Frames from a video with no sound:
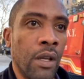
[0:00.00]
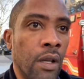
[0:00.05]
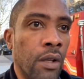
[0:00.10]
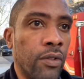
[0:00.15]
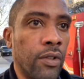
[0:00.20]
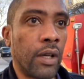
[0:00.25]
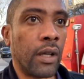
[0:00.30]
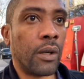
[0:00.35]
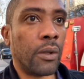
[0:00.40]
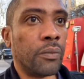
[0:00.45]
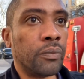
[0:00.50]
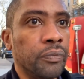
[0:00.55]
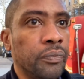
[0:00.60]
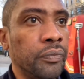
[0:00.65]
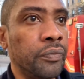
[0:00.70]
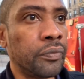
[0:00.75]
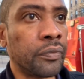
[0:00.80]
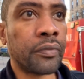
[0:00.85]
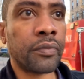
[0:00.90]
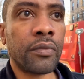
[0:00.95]
So
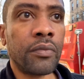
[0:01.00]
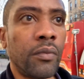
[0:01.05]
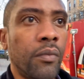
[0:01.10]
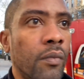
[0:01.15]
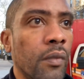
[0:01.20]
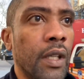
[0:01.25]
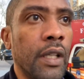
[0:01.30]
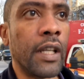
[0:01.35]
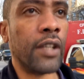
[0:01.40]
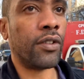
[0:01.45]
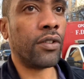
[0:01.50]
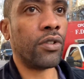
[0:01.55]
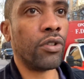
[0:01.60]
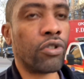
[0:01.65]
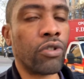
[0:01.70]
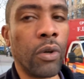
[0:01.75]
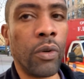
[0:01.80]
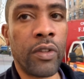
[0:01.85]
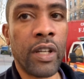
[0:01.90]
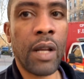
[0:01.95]
this is the
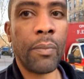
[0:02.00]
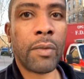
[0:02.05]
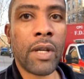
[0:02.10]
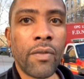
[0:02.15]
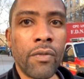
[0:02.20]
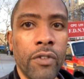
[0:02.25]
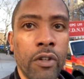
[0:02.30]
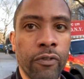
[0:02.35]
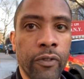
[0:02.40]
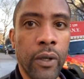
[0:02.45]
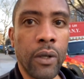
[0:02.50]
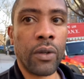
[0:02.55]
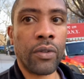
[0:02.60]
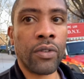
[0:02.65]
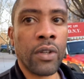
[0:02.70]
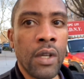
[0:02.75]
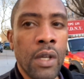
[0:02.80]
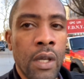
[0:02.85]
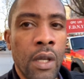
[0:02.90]
truth that I'm giving you folks.